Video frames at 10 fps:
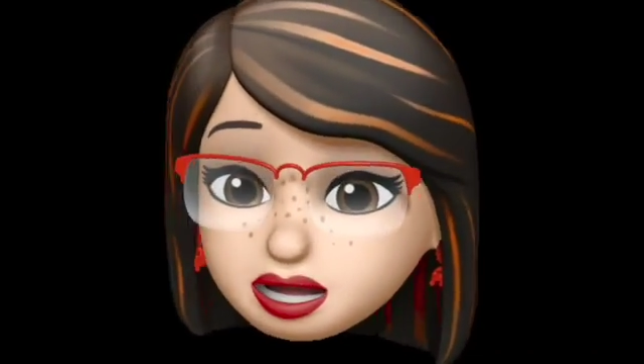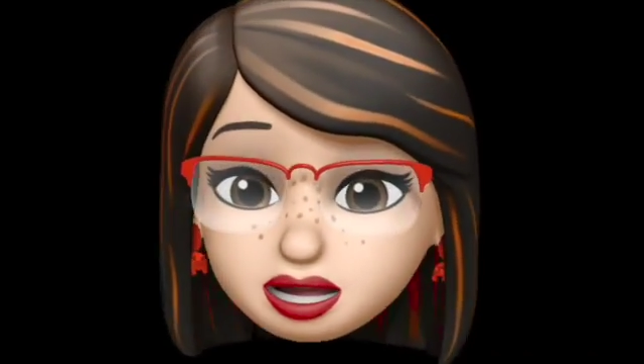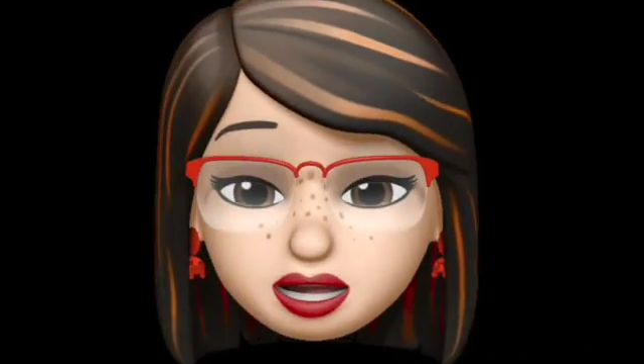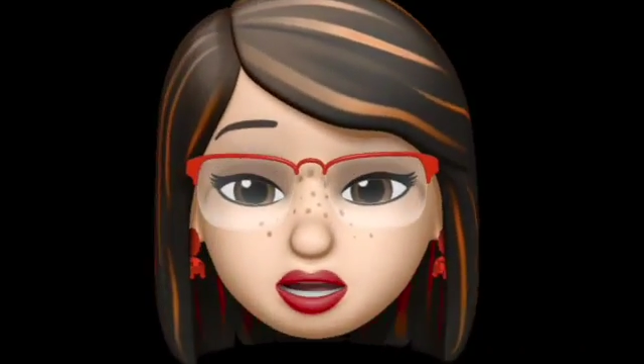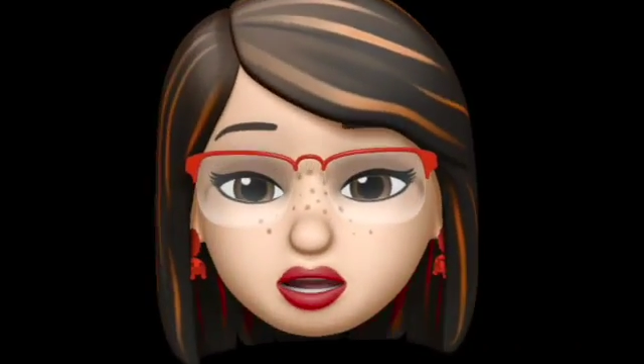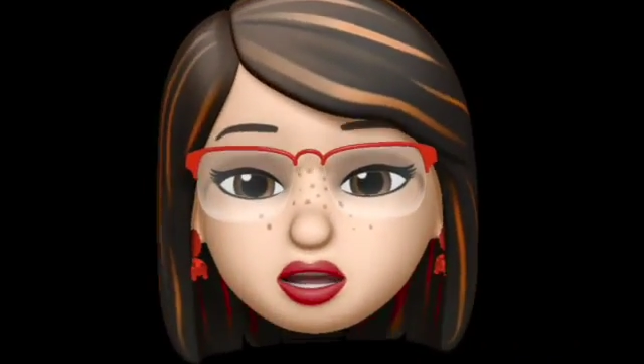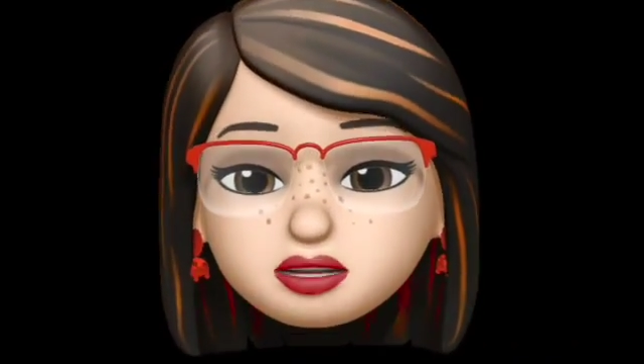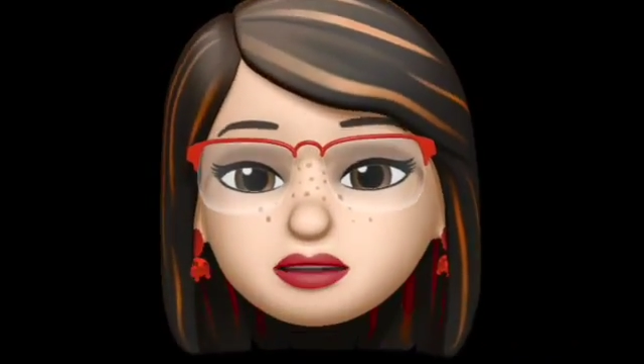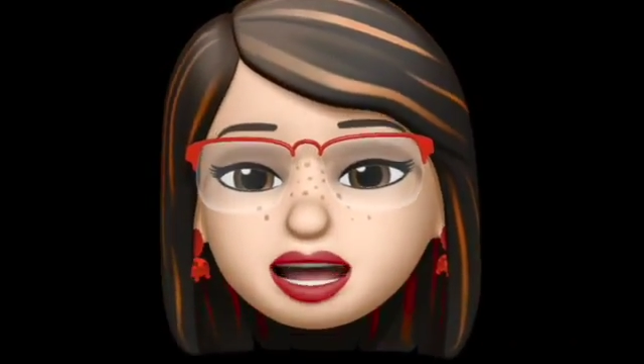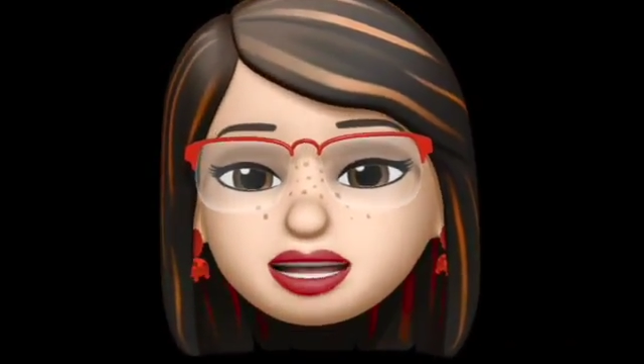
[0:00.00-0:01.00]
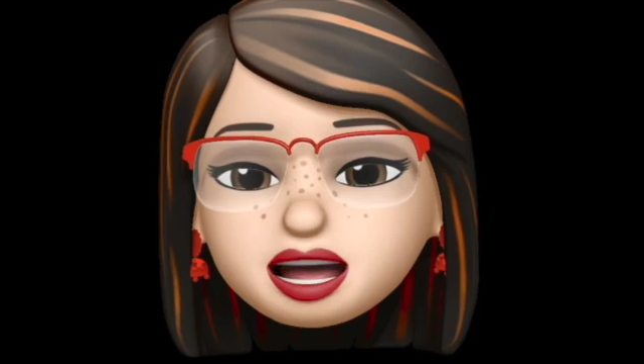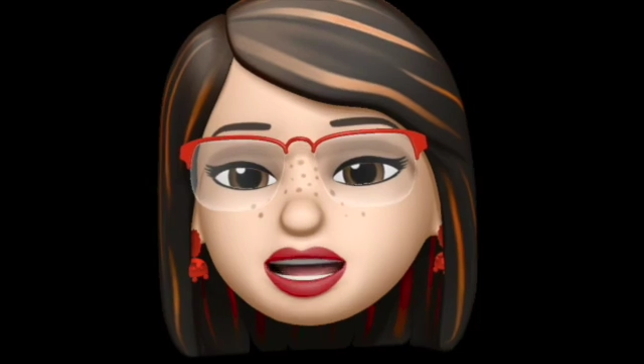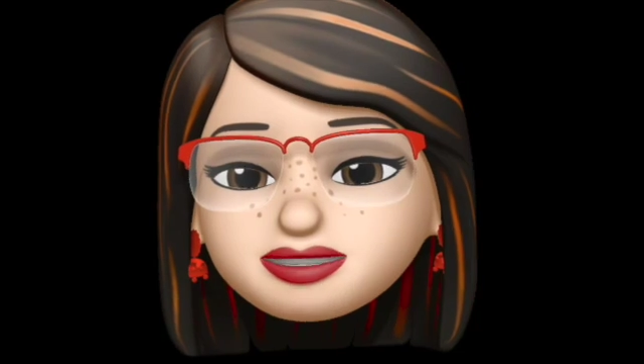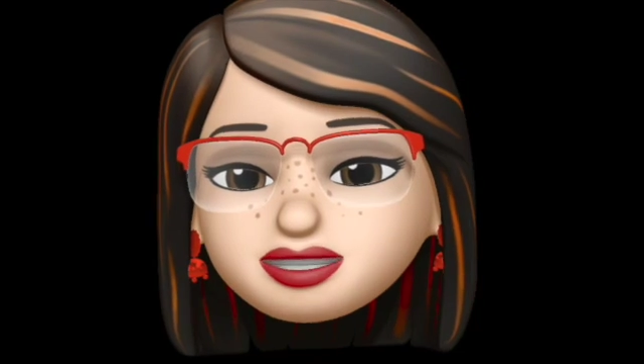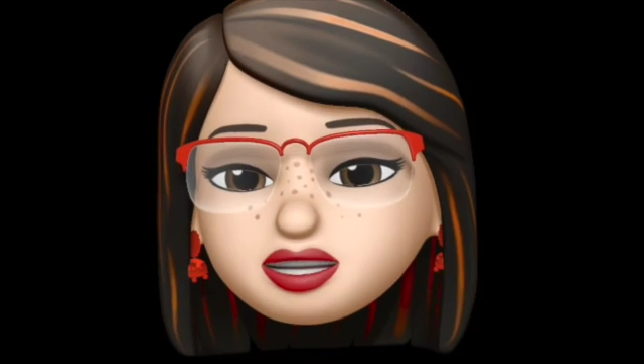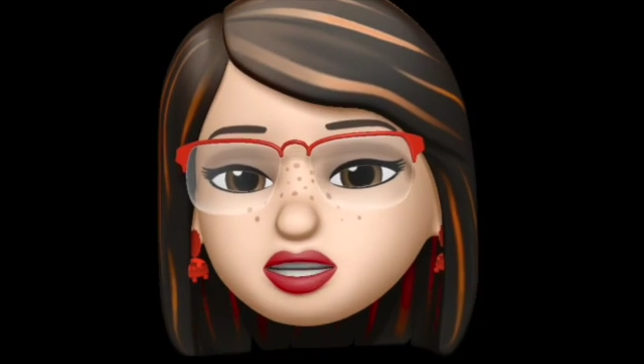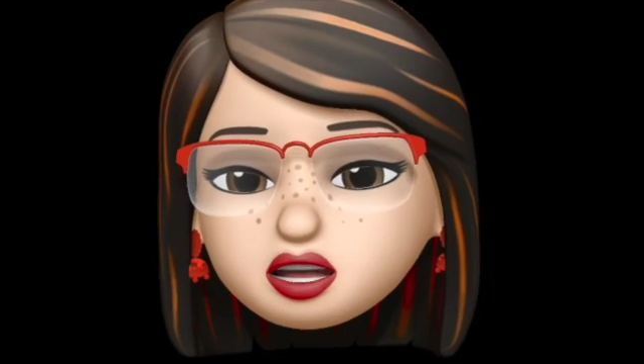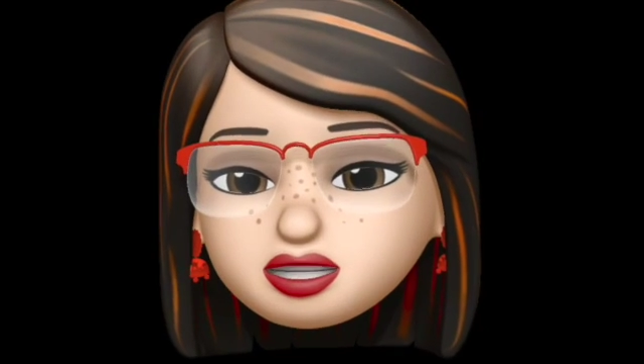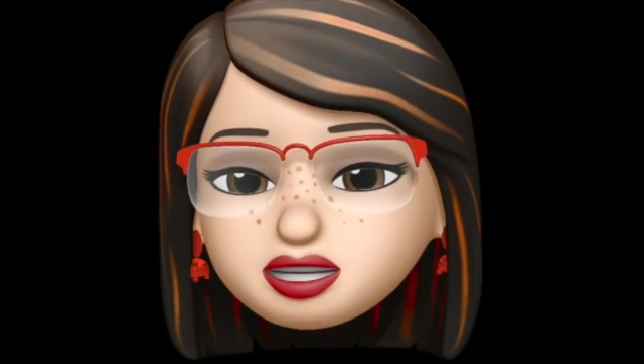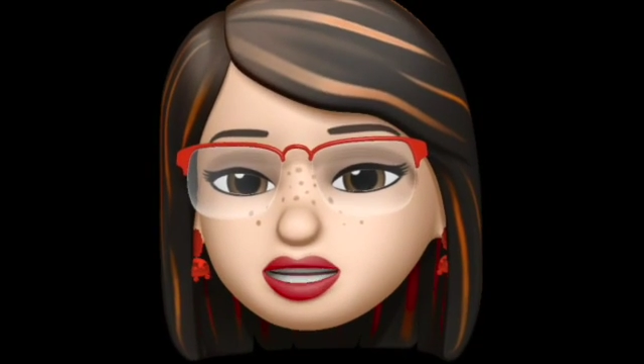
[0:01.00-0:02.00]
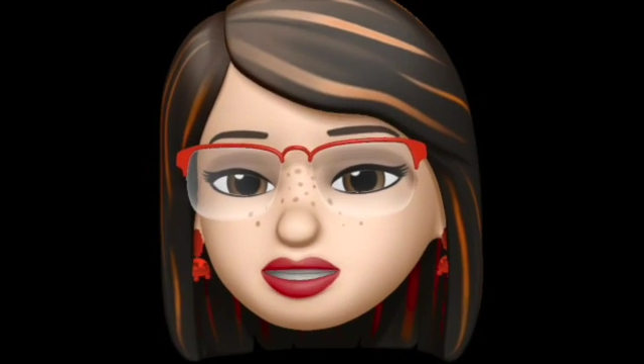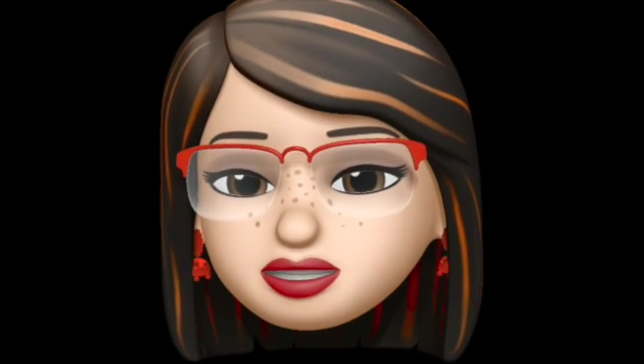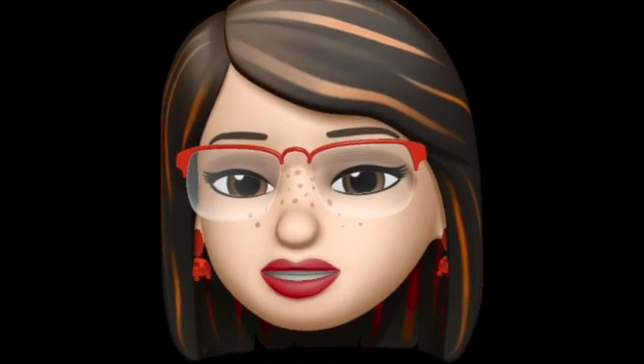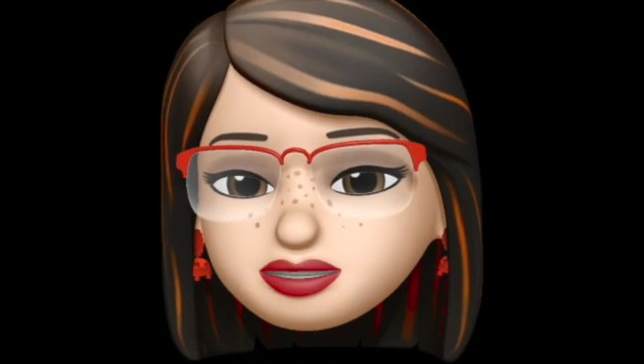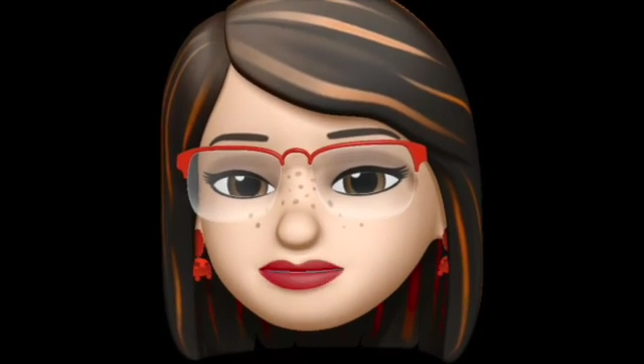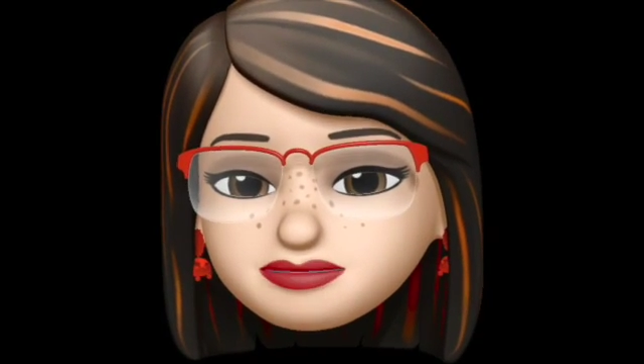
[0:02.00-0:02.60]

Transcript: is called My Life in Dog Years.